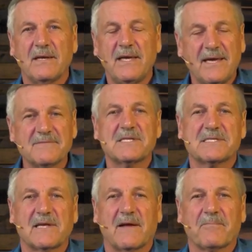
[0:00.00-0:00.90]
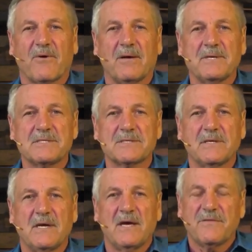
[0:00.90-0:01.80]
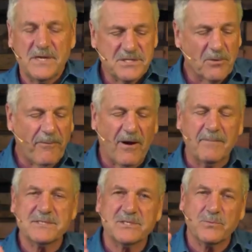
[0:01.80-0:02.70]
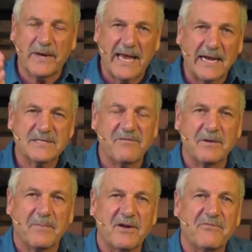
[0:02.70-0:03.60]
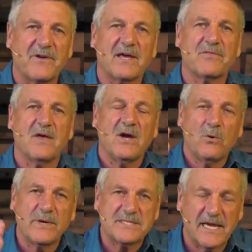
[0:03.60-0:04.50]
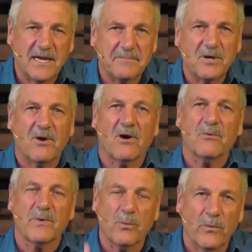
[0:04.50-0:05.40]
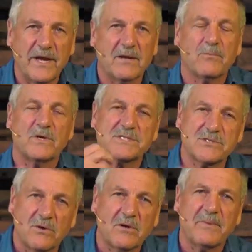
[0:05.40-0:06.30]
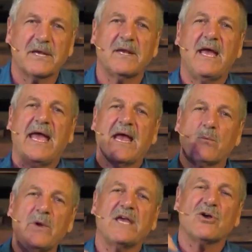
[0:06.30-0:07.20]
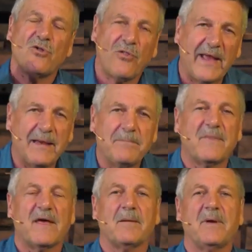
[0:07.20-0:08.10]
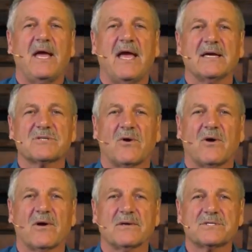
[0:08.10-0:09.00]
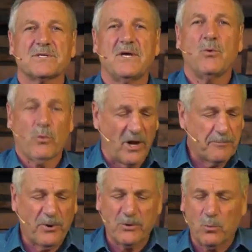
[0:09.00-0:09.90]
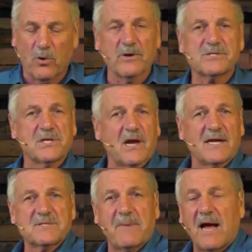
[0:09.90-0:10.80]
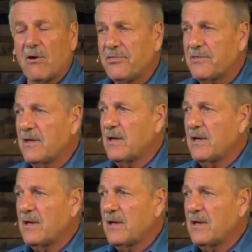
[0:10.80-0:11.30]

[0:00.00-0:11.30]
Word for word: He gives us that promise. These are promises we activate by faith. We take them to heart, we read them, we soak them in, and we claim them as ours. We're not putting words in God's mouth.